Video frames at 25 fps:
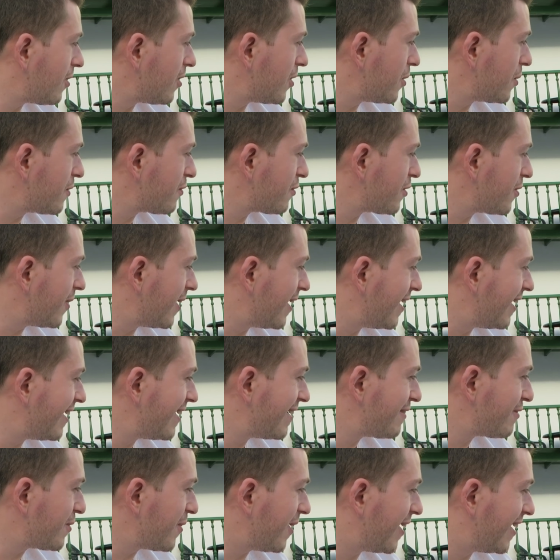Although if you are
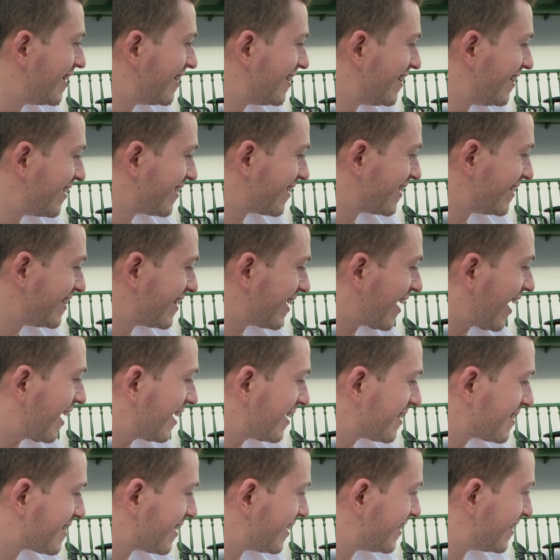looking to get
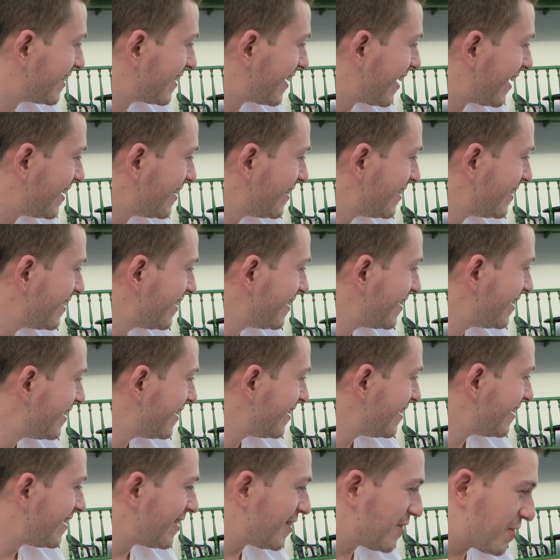a sunbed,
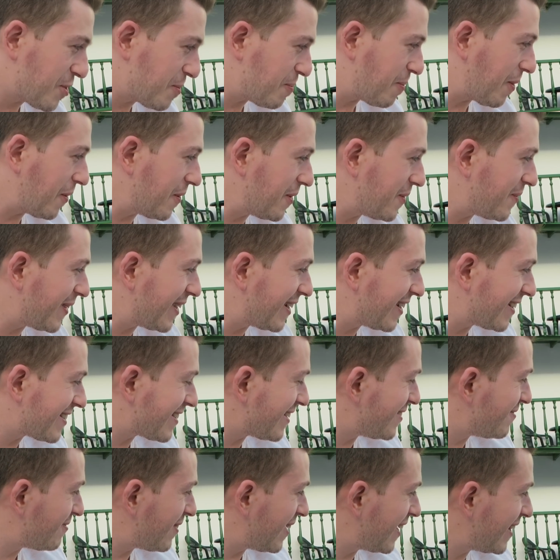you should probably be in a
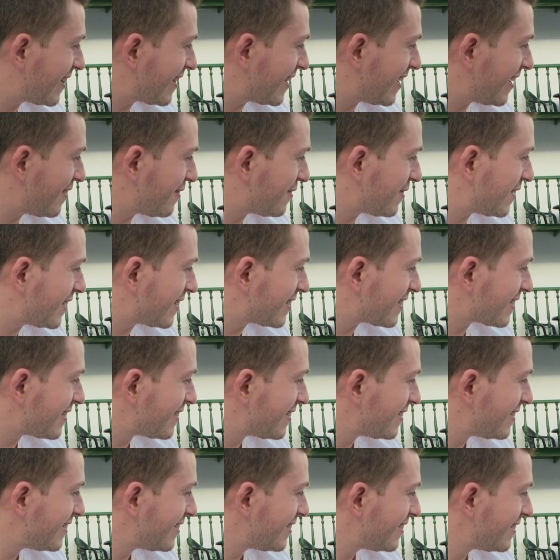sunbathing outfit.
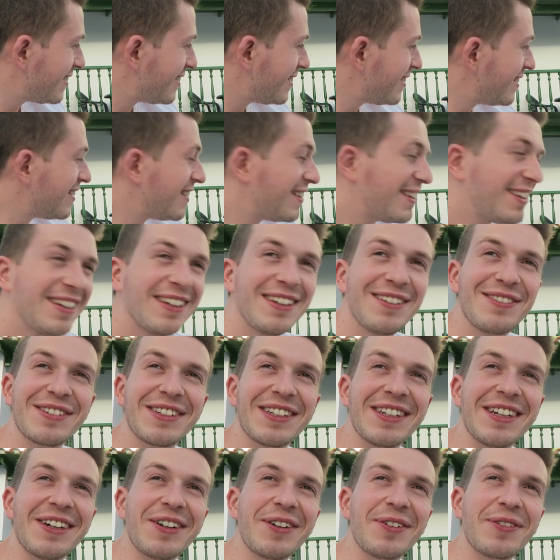
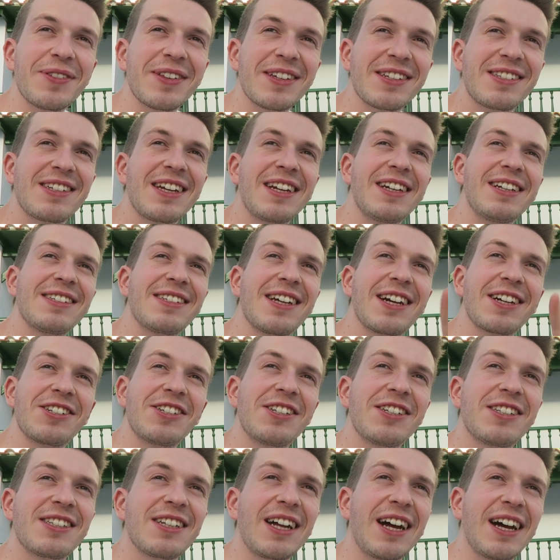Even though the sun is
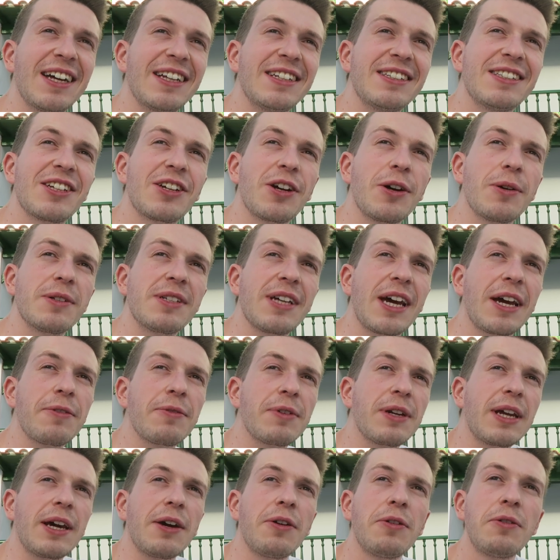actually starting to go
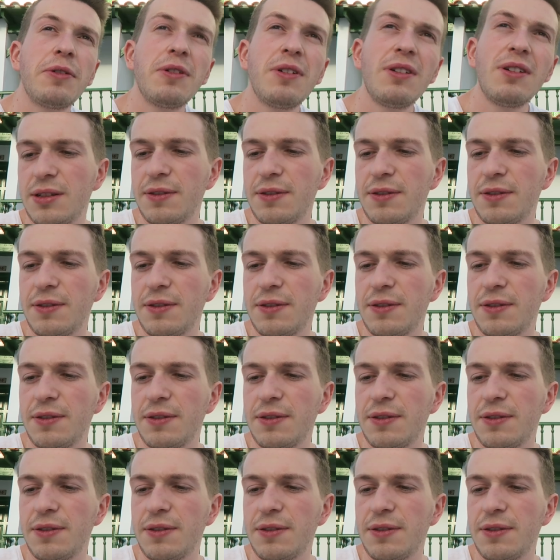down now.